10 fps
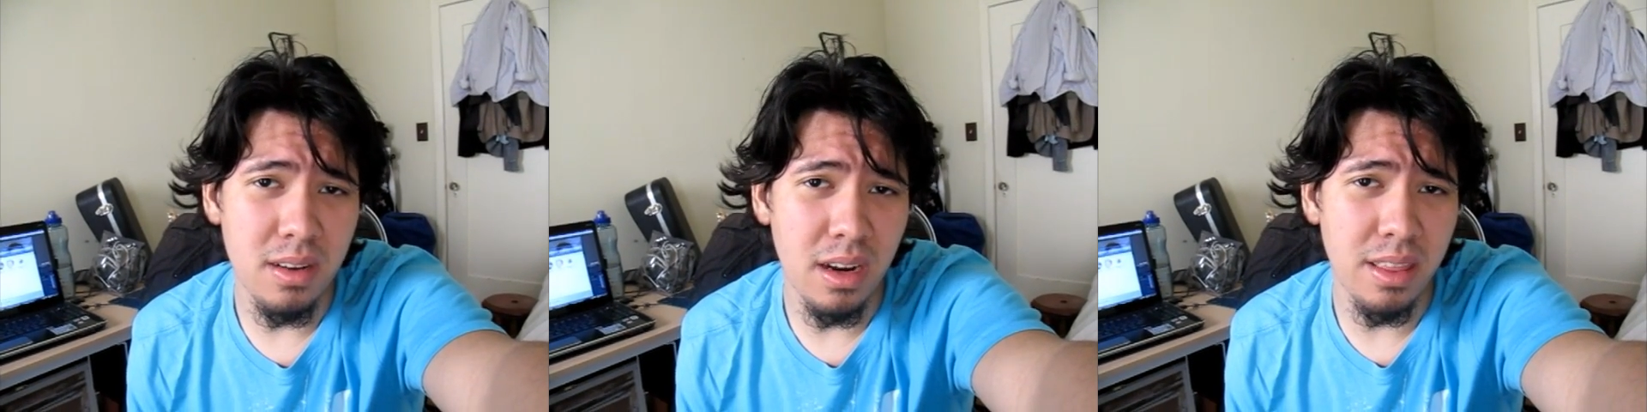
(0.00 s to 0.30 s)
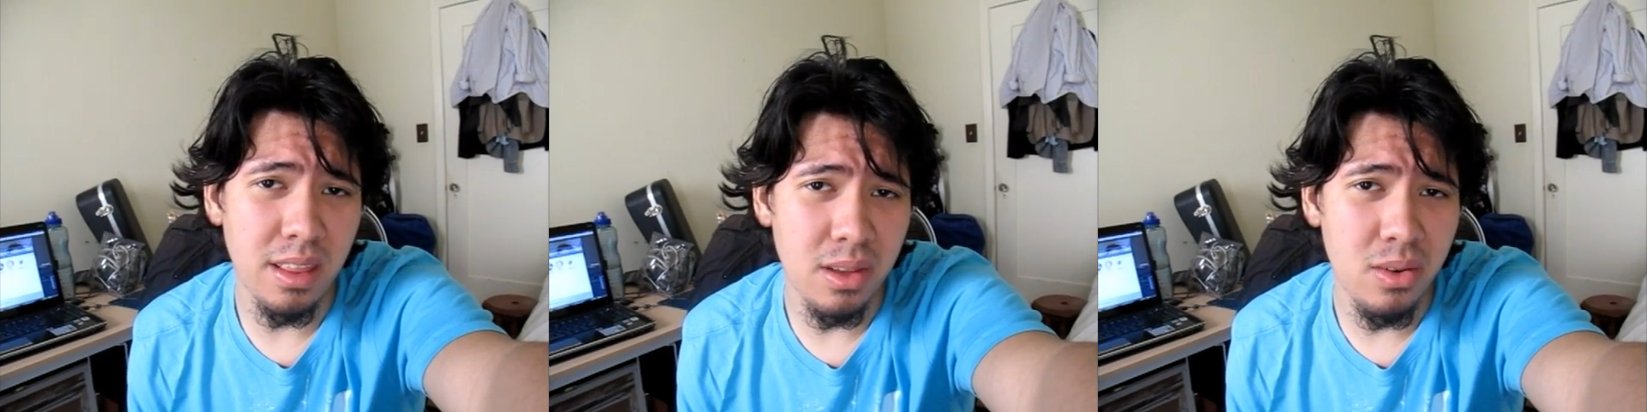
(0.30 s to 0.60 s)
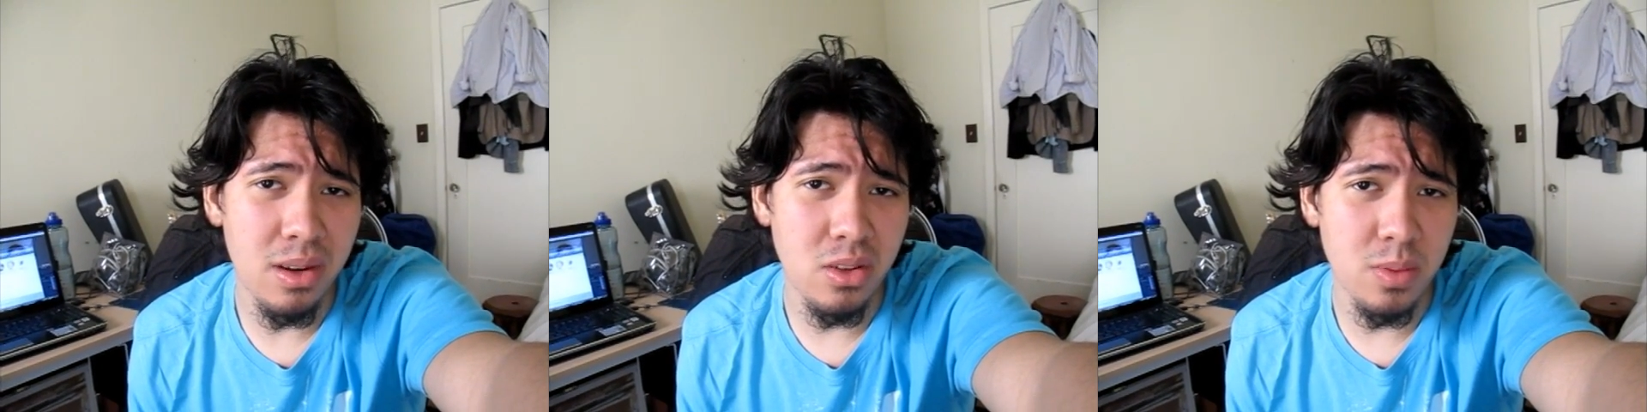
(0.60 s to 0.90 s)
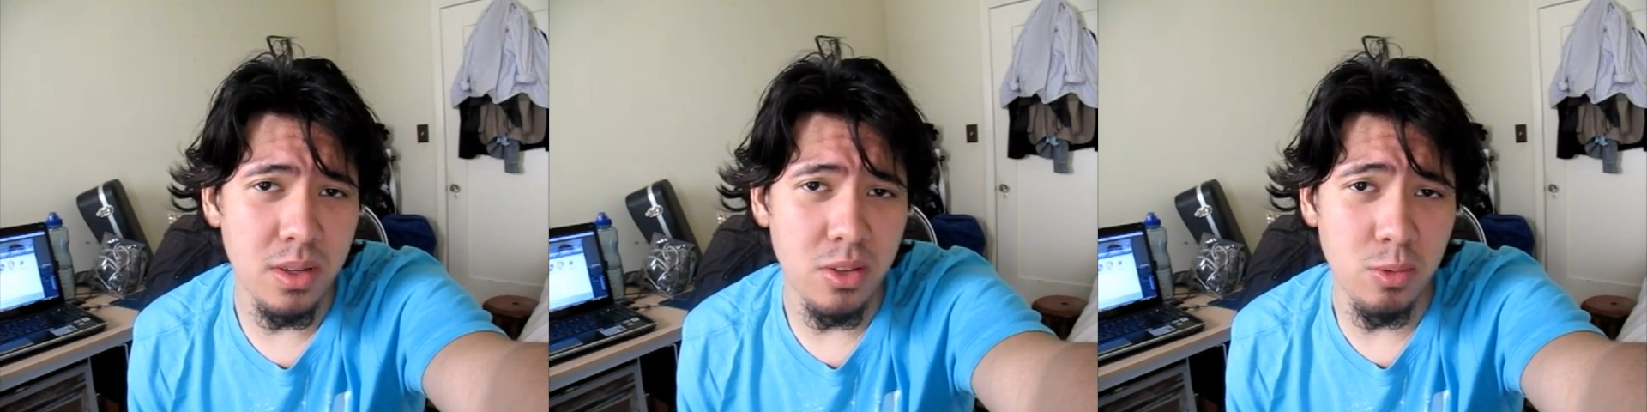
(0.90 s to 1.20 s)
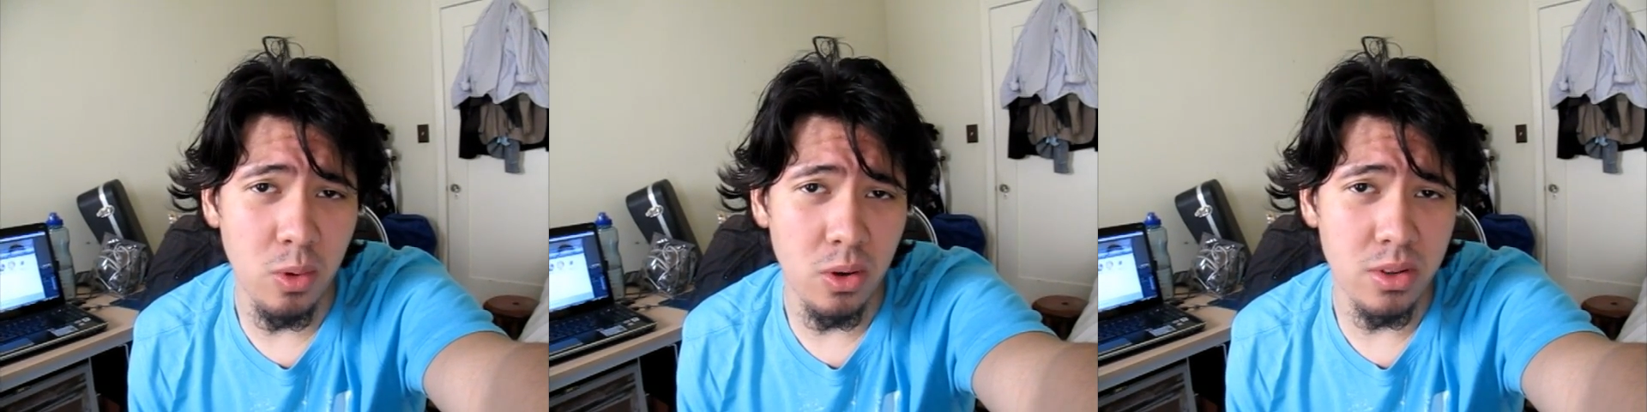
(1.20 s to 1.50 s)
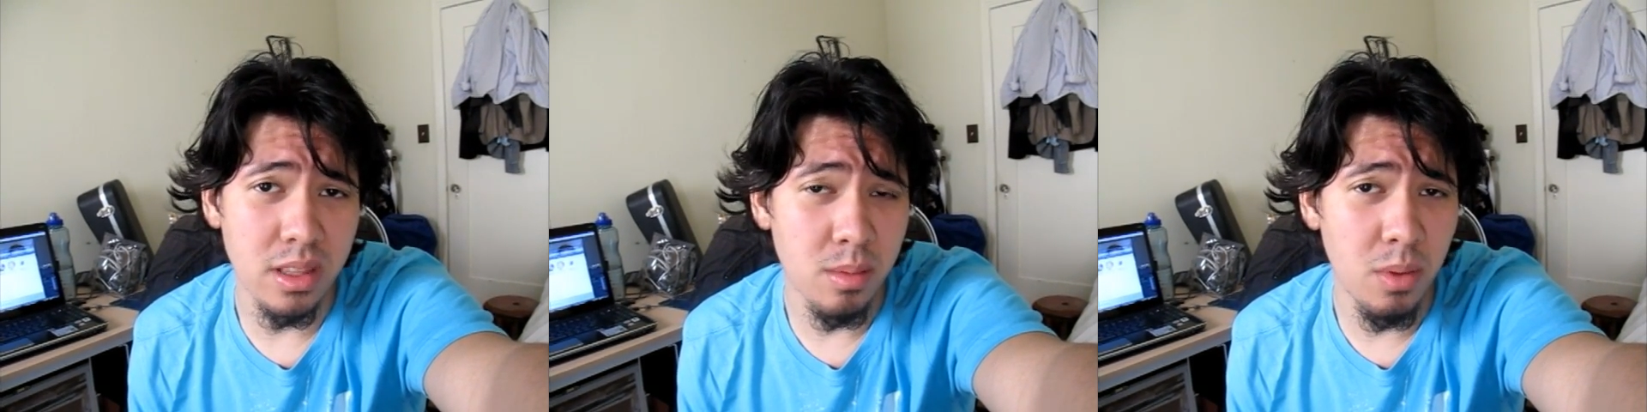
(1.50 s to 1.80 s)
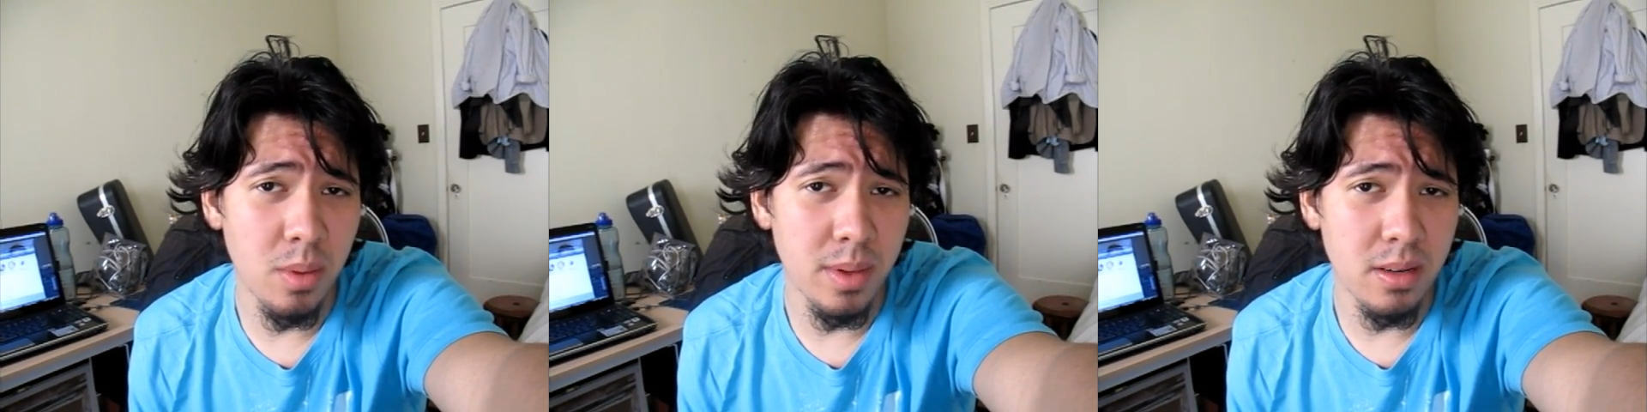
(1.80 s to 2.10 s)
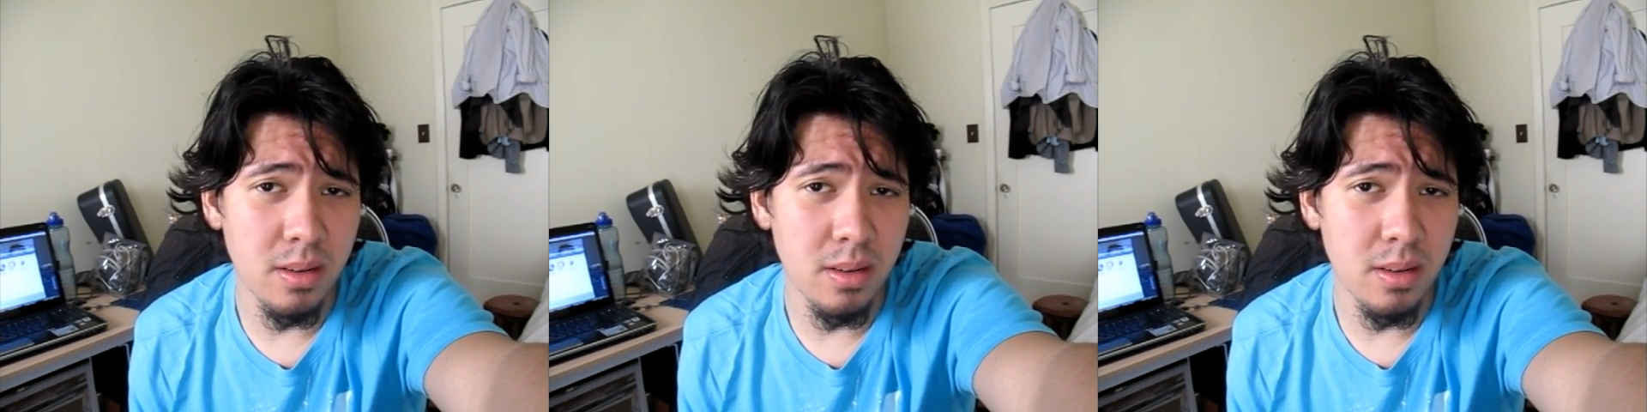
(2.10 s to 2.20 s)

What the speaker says: I think the oil spill's worse at the moment.